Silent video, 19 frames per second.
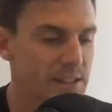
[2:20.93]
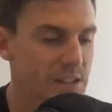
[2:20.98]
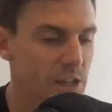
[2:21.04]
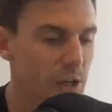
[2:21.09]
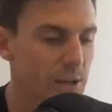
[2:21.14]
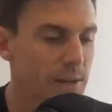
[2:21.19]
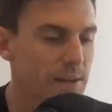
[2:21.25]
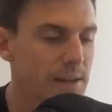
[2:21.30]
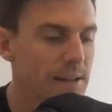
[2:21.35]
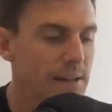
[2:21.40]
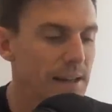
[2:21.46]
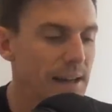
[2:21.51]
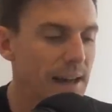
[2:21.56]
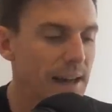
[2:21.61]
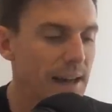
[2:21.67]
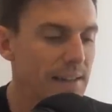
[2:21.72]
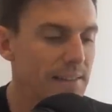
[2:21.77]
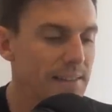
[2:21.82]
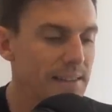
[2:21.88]
So
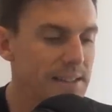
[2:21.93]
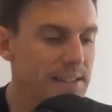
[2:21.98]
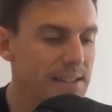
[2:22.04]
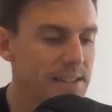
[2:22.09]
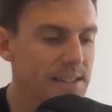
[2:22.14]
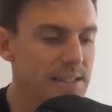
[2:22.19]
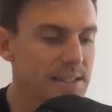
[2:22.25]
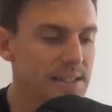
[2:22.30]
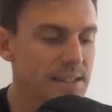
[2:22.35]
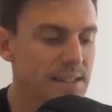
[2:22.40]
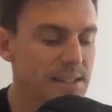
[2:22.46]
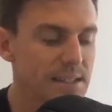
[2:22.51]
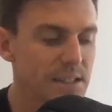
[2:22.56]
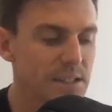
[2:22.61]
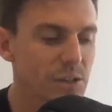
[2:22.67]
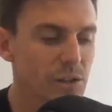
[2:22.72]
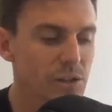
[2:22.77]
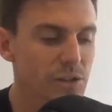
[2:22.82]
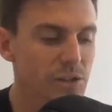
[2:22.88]
this
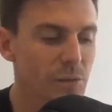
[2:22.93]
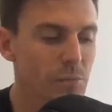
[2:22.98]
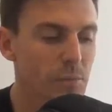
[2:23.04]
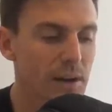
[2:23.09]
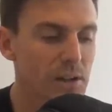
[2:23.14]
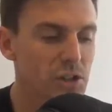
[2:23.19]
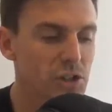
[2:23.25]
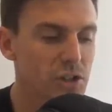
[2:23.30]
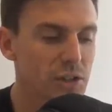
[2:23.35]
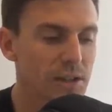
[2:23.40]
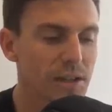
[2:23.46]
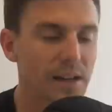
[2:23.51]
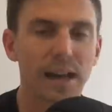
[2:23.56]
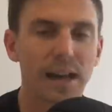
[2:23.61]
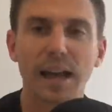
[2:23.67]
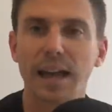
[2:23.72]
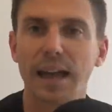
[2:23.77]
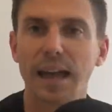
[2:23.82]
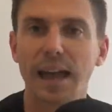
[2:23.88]
is not so much
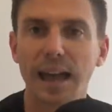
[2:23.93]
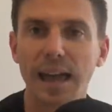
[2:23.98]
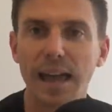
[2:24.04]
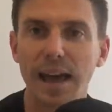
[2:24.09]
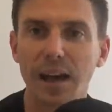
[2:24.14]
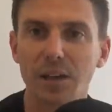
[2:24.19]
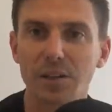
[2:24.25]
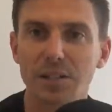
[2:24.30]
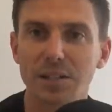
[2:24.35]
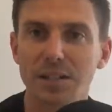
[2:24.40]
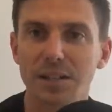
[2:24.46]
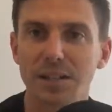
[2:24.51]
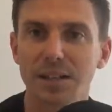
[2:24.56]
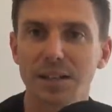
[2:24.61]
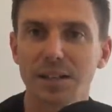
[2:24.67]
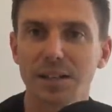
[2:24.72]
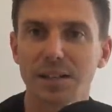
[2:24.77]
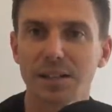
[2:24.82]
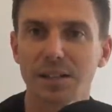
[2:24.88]
how
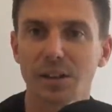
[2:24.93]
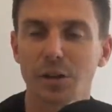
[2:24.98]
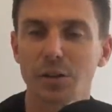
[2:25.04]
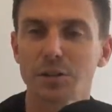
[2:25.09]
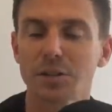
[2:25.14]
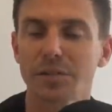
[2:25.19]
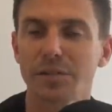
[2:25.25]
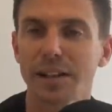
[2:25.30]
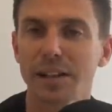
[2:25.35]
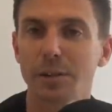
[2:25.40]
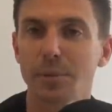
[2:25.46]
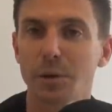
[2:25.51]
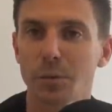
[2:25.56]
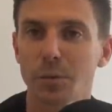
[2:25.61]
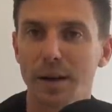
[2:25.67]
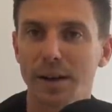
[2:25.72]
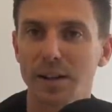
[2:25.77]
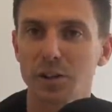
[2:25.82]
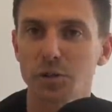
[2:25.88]
to, you know, develop a
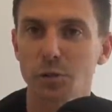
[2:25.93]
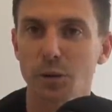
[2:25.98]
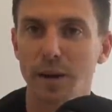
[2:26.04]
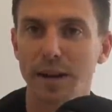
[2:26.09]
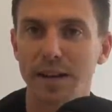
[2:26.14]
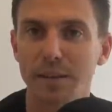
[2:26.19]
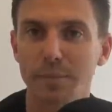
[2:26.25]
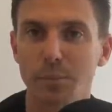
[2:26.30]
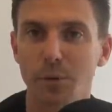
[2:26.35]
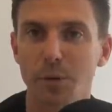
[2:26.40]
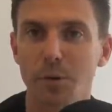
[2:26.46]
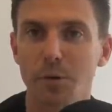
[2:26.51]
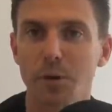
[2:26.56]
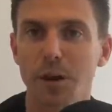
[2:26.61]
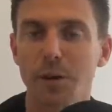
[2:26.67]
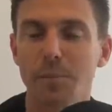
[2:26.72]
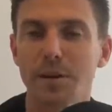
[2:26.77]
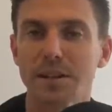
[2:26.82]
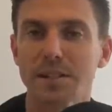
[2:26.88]
running training
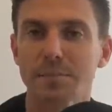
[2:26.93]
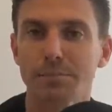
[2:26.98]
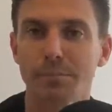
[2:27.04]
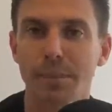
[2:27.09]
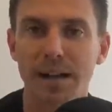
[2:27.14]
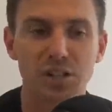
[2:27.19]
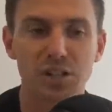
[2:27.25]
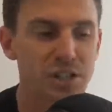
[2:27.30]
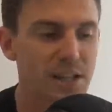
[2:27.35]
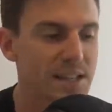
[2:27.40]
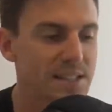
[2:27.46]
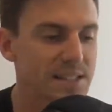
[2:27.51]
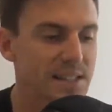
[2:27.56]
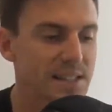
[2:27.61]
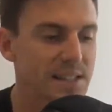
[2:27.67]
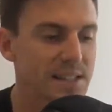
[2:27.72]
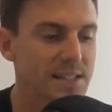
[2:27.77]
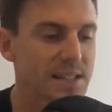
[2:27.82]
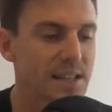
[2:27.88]
program as much as
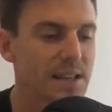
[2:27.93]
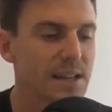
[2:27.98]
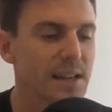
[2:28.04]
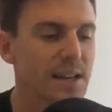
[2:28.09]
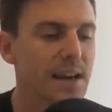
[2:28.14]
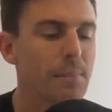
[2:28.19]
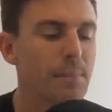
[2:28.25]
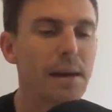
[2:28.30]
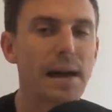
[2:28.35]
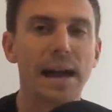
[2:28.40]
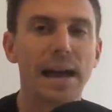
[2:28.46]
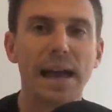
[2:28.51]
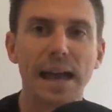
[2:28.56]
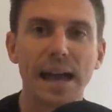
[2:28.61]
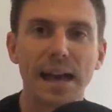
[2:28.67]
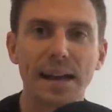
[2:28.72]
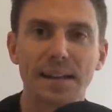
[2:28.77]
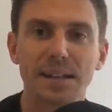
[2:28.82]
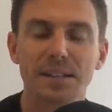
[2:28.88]
it is about
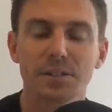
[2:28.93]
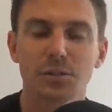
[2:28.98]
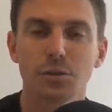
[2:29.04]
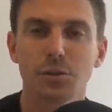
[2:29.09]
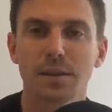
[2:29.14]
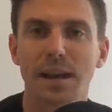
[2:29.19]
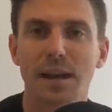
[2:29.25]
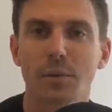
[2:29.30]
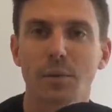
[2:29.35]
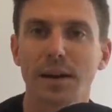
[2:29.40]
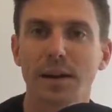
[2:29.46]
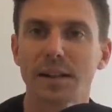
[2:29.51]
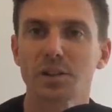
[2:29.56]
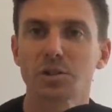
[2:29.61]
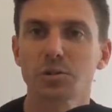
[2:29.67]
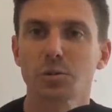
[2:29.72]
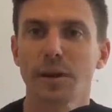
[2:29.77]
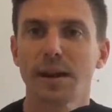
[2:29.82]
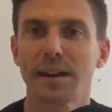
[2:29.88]
how to do that
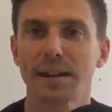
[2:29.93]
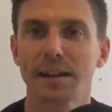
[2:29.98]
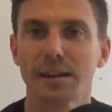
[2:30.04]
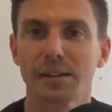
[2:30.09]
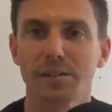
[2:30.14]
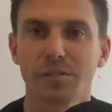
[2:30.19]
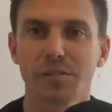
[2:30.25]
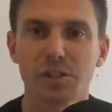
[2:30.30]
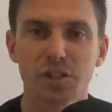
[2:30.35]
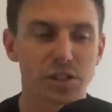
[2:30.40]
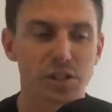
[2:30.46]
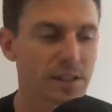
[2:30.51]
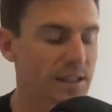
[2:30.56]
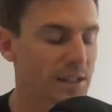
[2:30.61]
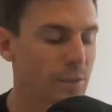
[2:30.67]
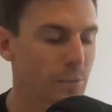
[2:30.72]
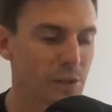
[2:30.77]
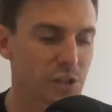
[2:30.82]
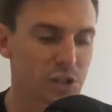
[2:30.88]
running training
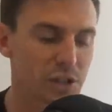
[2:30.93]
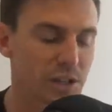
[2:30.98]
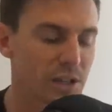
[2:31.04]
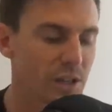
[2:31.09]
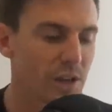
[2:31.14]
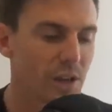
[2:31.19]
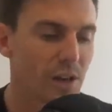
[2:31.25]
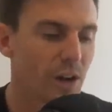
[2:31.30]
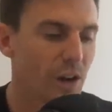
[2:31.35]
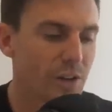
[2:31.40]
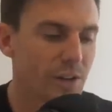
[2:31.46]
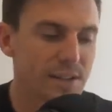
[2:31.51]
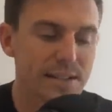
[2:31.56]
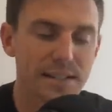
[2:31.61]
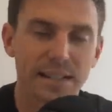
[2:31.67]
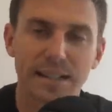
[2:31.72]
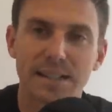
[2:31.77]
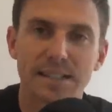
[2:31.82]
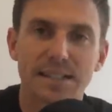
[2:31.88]
efficiently, which
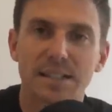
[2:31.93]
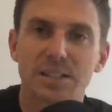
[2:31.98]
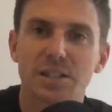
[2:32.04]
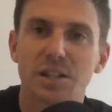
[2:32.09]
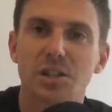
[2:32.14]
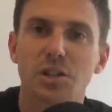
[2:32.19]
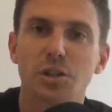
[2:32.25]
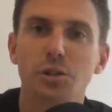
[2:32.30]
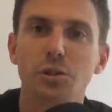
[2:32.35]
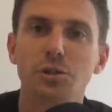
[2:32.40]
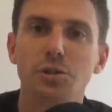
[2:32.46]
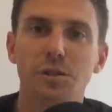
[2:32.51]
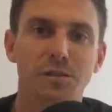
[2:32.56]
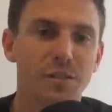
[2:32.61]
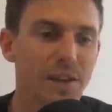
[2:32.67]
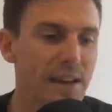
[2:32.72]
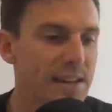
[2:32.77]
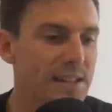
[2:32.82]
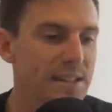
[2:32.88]
honestly, it's such a huge
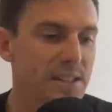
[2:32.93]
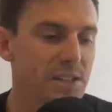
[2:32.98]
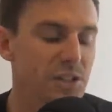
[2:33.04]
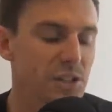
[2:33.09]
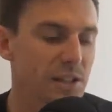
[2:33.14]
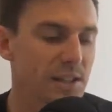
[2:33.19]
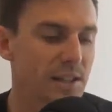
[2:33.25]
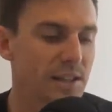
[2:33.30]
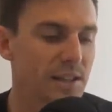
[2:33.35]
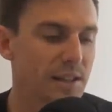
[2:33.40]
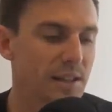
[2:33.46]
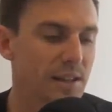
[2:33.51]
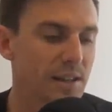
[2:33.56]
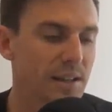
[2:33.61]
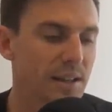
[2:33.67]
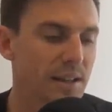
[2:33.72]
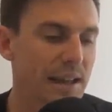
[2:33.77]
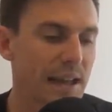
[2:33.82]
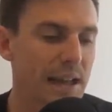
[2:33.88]
advantage in
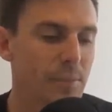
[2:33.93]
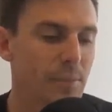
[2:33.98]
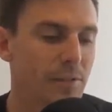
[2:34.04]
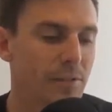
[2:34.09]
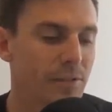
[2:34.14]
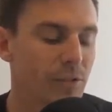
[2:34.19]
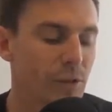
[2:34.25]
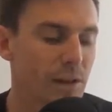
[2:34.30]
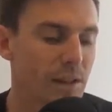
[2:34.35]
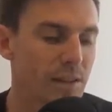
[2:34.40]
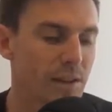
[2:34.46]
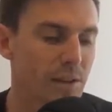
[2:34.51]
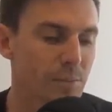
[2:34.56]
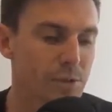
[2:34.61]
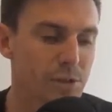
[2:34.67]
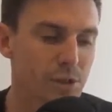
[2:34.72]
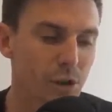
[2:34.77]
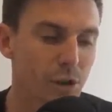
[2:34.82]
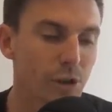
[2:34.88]
a game of footy that
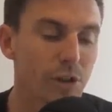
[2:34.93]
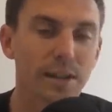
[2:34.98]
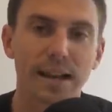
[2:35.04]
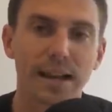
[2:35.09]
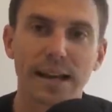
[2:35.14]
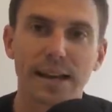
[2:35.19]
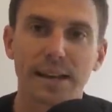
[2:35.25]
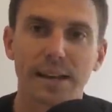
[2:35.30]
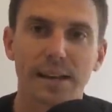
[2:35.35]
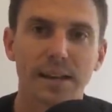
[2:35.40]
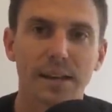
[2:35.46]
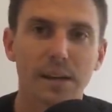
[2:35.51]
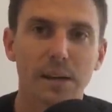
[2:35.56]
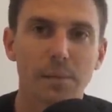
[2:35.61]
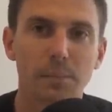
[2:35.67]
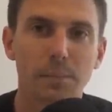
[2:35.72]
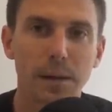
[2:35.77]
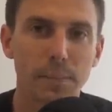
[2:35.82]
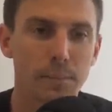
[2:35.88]
I'm so glad
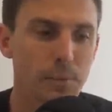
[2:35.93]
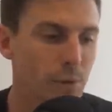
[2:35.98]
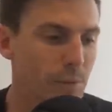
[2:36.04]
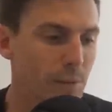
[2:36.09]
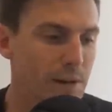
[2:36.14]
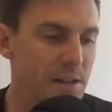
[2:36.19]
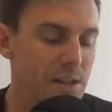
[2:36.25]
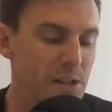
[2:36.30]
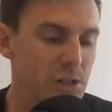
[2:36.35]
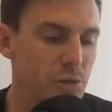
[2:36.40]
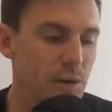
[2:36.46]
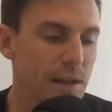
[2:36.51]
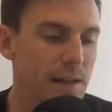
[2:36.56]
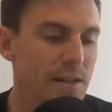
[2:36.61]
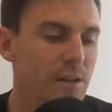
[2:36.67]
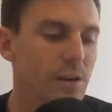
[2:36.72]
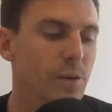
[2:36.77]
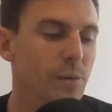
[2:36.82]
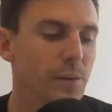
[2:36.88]
people around
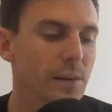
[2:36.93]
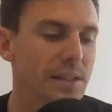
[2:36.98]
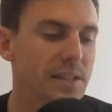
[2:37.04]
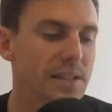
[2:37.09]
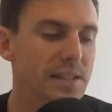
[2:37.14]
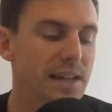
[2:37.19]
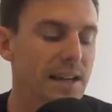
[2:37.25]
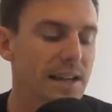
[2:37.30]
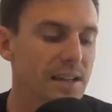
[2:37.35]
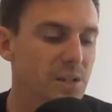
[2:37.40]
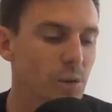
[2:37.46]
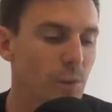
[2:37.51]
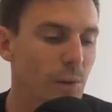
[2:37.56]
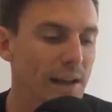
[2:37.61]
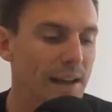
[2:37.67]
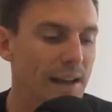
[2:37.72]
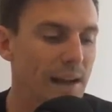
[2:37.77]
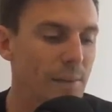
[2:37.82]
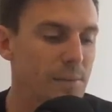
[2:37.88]
Australia are really starting to
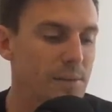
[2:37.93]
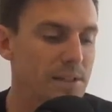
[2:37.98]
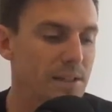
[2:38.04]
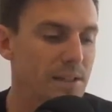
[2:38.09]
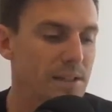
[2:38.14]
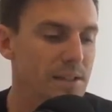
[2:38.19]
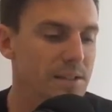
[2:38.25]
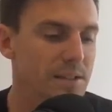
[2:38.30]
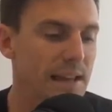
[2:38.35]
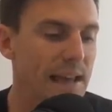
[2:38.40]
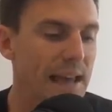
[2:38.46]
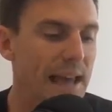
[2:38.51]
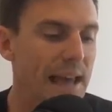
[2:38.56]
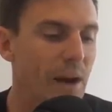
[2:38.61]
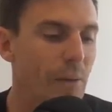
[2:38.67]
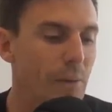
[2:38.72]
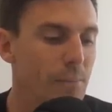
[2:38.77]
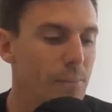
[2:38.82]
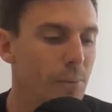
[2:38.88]
wake up to
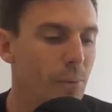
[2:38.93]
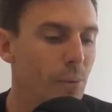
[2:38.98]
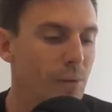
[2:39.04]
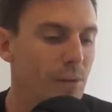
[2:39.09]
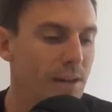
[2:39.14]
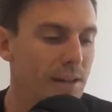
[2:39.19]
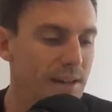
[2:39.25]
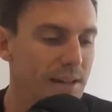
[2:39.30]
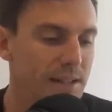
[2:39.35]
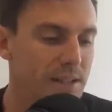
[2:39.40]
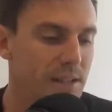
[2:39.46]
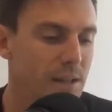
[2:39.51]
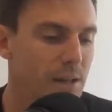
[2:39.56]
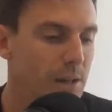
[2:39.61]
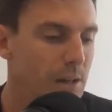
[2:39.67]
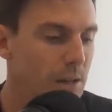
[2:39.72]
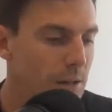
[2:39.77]
how important it is.